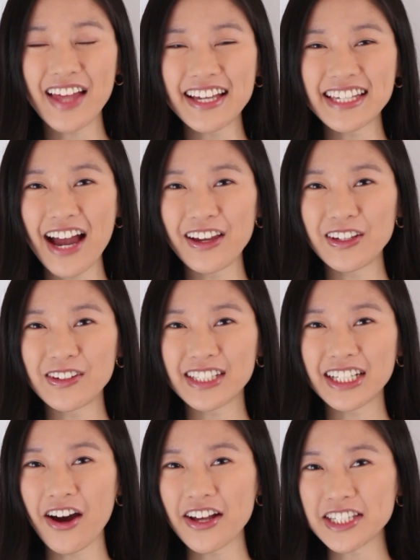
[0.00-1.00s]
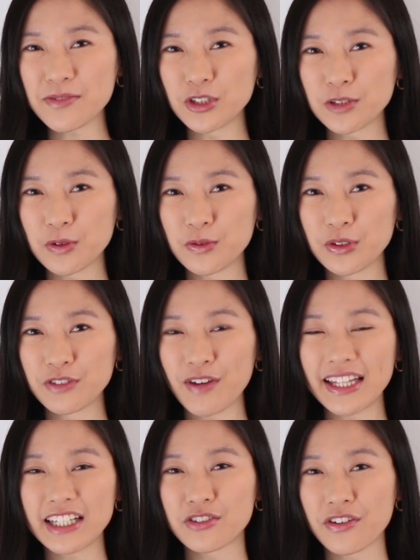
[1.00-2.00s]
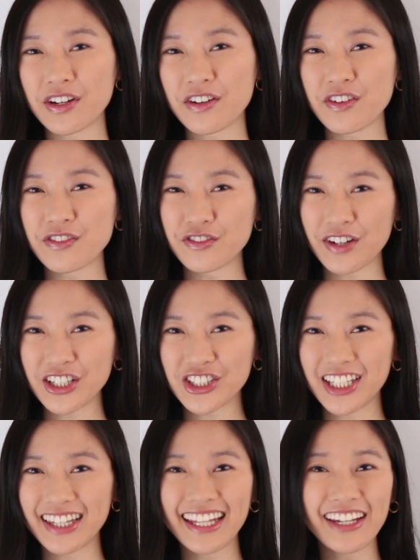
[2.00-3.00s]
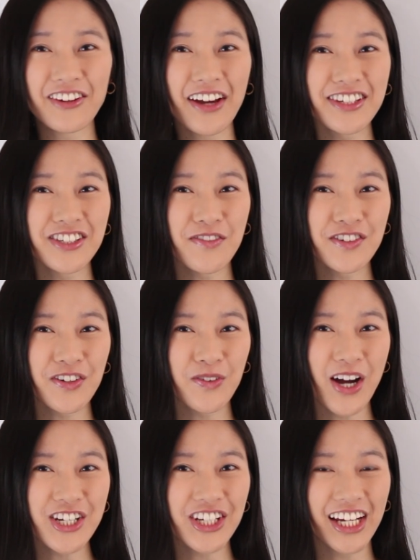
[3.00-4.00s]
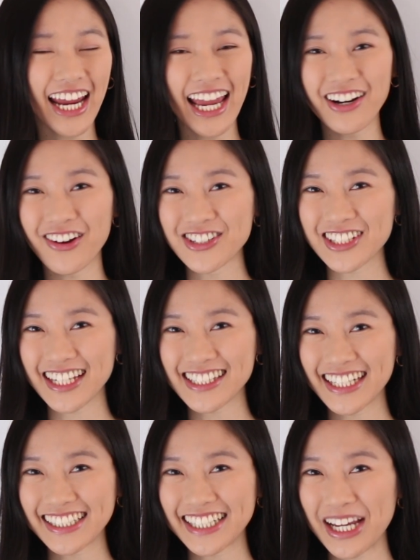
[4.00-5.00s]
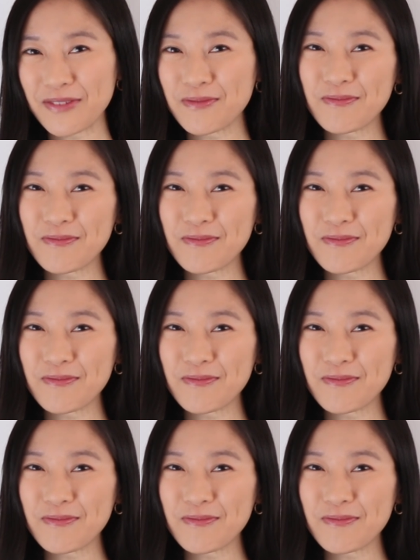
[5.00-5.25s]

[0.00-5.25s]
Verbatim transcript: that is how you use the constant multiple rule to find the derivative of a function. Thank you guys so much for watching, and I'll see you guys next time.